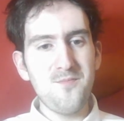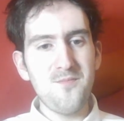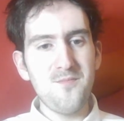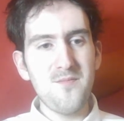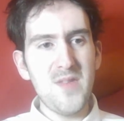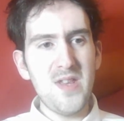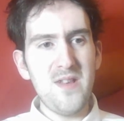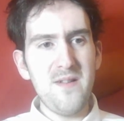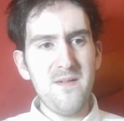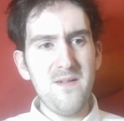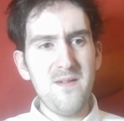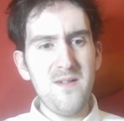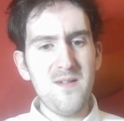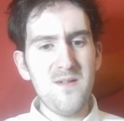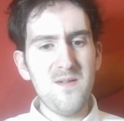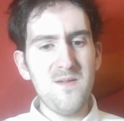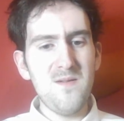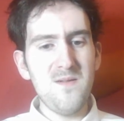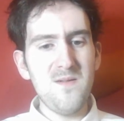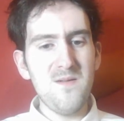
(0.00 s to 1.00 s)
So,
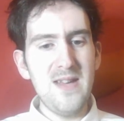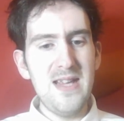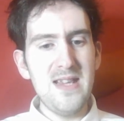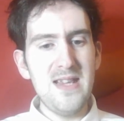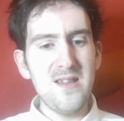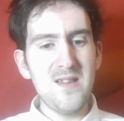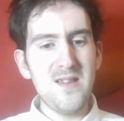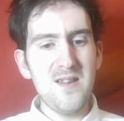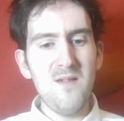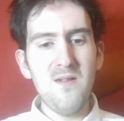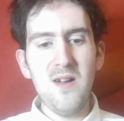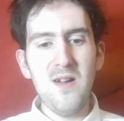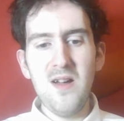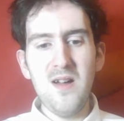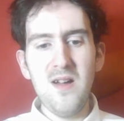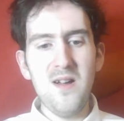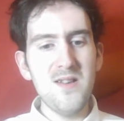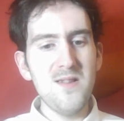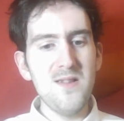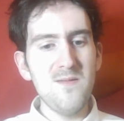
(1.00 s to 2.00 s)
oh, it's so
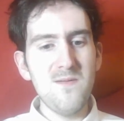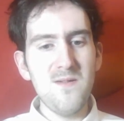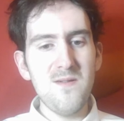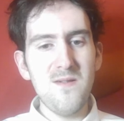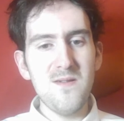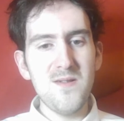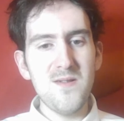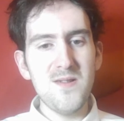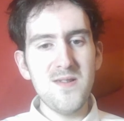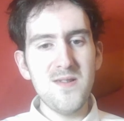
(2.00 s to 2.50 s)
hard to watch.